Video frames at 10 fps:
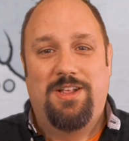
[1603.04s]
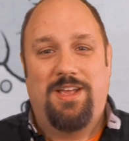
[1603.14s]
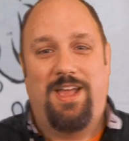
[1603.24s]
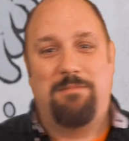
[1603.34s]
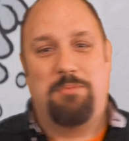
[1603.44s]

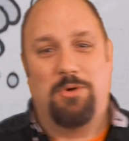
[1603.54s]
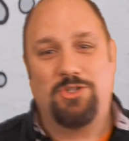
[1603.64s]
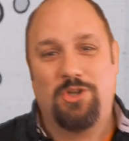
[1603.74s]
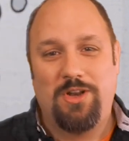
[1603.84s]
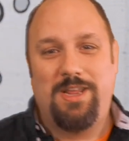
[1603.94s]
uh, books
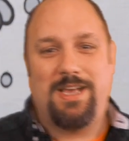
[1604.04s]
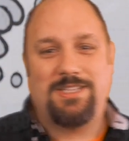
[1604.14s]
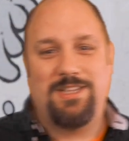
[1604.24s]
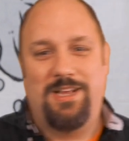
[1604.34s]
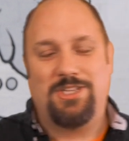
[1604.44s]
only
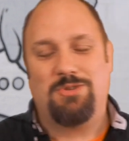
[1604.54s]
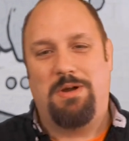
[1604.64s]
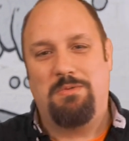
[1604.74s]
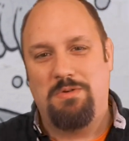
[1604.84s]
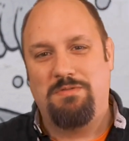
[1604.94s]
yesterday to
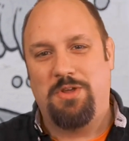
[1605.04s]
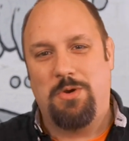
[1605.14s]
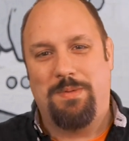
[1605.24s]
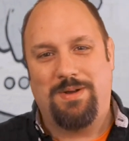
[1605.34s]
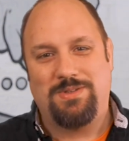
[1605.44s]
write a review
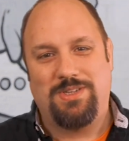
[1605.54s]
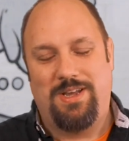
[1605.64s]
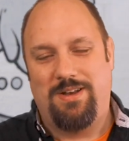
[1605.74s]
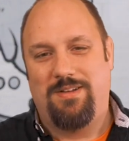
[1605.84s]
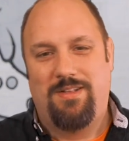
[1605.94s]
about it,
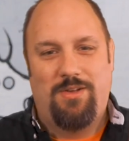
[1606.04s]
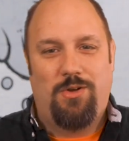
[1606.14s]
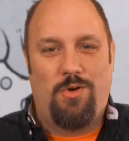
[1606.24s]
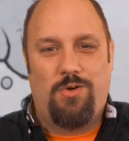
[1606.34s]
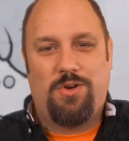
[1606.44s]
and
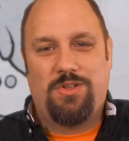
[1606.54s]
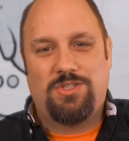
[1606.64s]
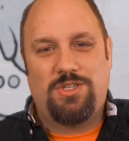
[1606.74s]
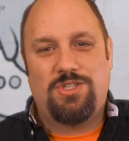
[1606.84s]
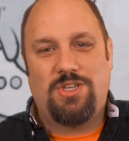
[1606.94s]

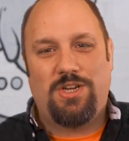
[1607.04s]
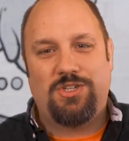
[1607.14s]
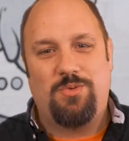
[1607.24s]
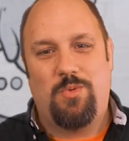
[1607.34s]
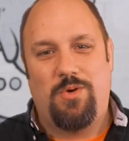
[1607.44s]
audience is
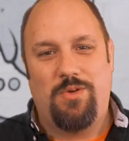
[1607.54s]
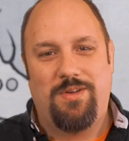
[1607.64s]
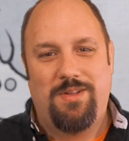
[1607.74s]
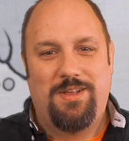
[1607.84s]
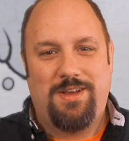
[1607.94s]
section one,
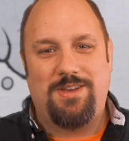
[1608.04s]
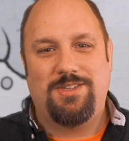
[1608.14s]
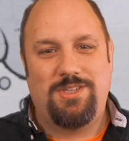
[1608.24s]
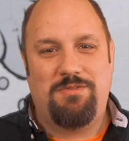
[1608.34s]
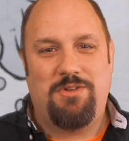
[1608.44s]

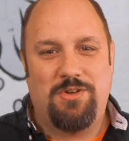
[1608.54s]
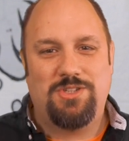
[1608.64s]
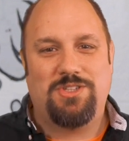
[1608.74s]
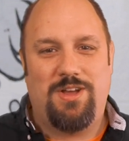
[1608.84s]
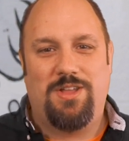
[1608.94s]
because you've got to
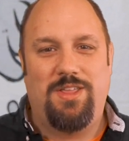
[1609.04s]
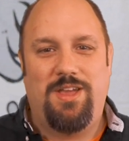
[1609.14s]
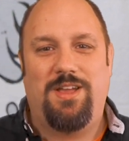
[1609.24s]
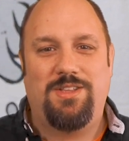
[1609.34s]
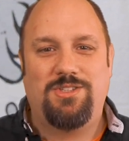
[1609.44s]
start
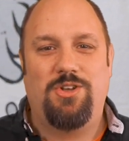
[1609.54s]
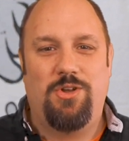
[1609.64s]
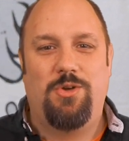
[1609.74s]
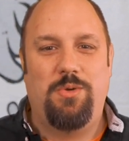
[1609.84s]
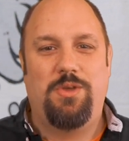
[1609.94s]
there to know
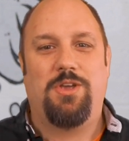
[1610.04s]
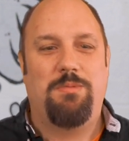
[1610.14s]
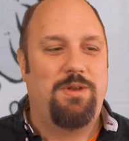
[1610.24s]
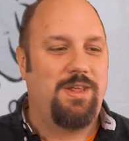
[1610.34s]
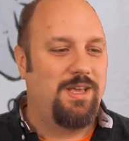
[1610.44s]
who you're
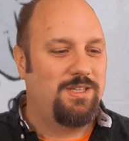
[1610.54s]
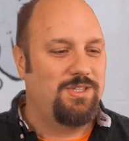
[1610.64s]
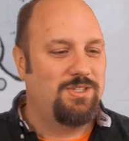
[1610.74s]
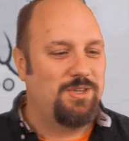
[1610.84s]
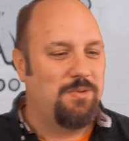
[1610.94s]

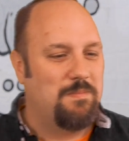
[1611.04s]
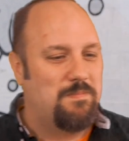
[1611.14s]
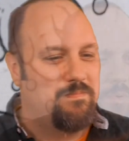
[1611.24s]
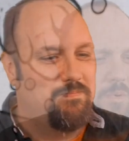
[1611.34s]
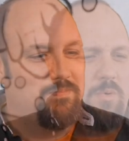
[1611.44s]
communicating to.
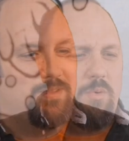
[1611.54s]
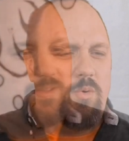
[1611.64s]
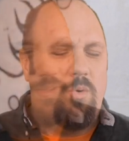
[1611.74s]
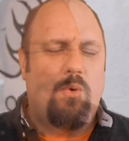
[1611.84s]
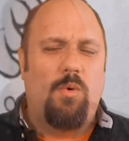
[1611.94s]

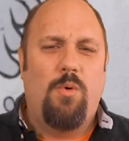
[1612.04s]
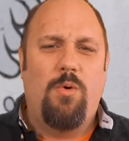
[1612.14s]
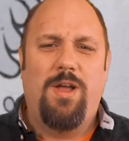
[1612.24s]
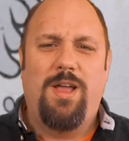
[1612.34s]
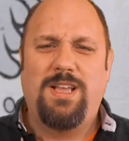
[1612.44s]

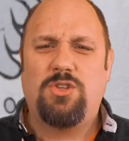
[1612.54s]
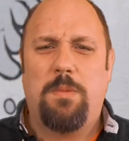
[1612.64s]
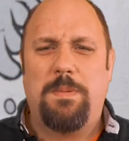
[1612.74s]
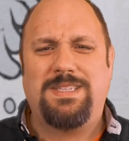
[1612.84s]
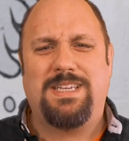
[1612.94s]
Is there a
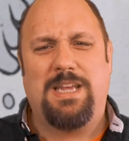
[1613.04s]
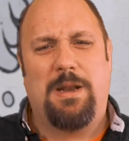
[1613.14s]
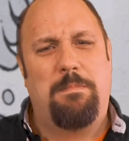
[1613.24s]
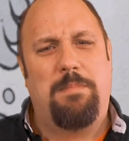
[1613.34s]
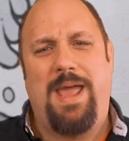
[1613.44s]

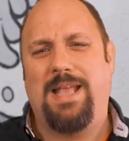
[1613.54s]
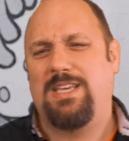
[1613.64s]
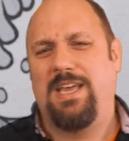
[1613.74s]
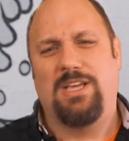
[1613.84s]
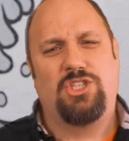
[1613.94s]
particular pet
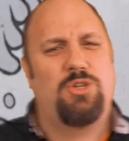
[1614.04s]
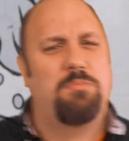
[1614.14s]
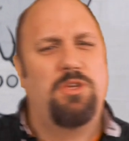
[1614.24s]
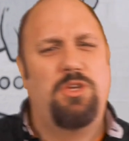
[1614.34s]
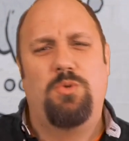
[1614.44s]
hate,
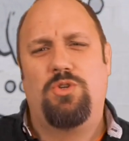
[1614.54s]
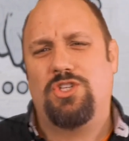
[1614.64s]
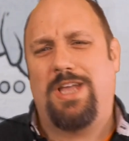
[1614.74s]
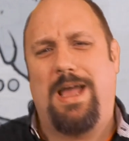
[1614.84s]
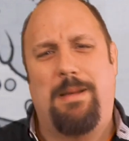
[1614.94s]
something you
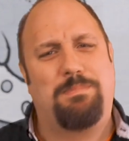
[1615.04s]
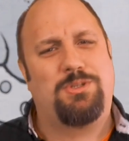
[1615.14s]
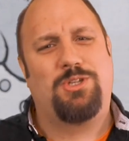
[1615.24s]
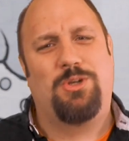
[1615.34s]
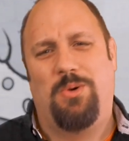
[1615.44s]
just
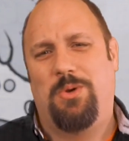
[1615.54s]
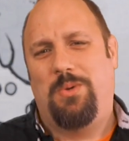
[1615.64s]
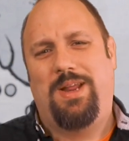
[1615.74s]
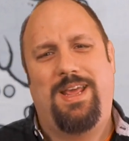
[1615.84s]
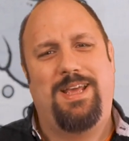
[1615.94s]

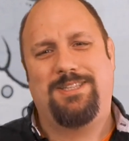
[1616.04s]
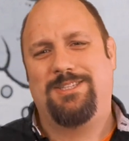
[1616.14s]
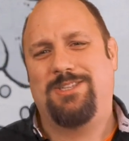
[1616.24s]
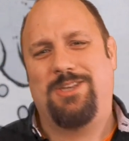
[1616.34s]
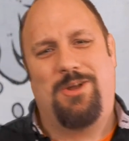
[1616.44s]
absolutely hate to
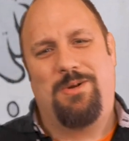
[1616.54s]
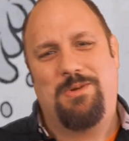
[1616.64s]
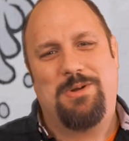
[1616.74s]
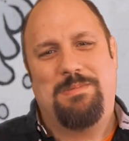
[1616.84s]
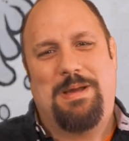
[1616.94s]
see on a
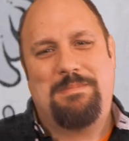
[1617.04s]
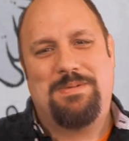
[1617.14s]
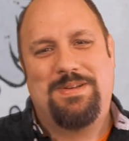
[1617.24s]
roadmap?